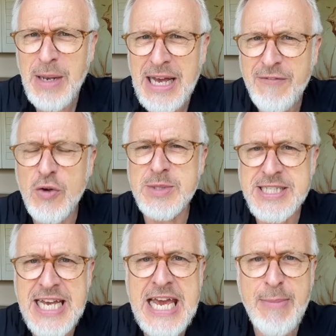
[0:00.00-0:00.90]
platform,
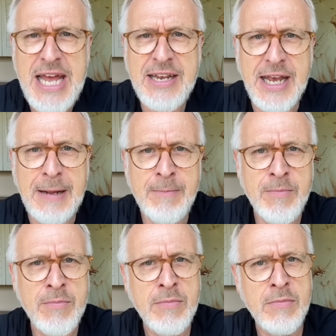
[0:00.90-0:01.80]
same ending.
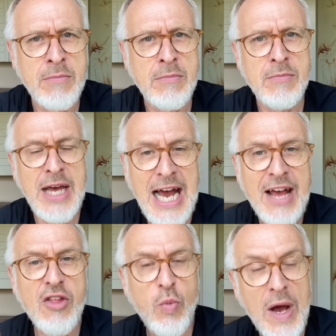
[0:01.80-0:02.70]

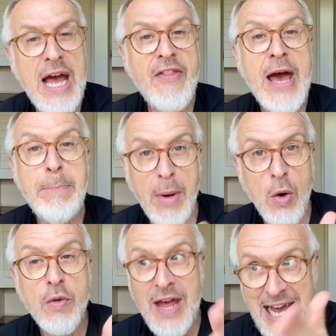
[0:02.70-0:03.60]
That's where they're
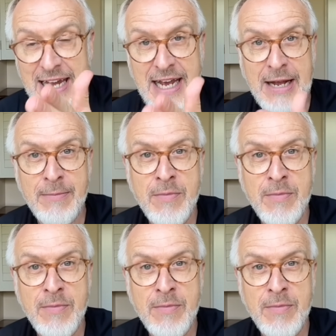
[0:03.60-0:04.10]
both heading.